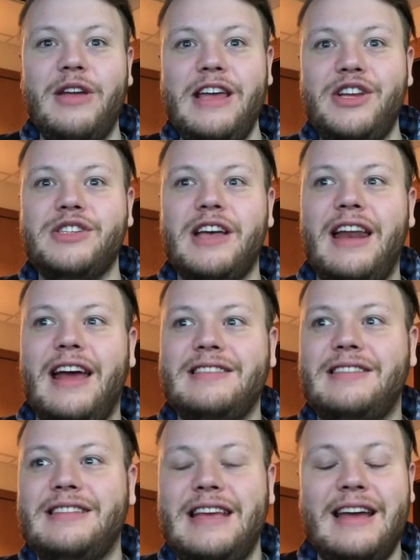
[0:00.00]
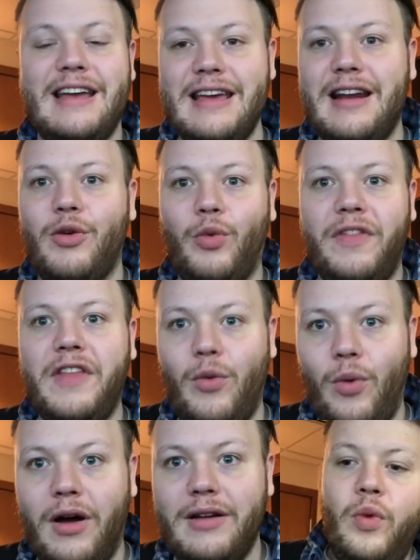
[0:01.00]
Each side has to take a hit on what they
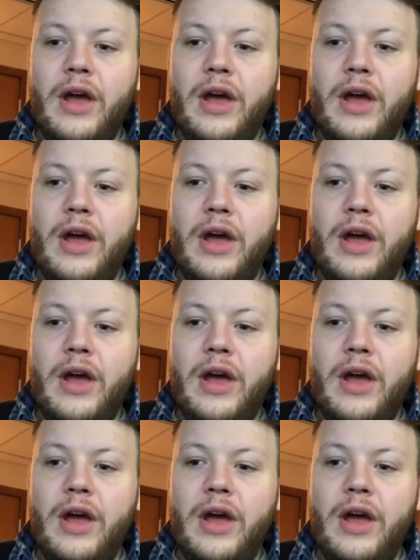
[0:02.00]
want.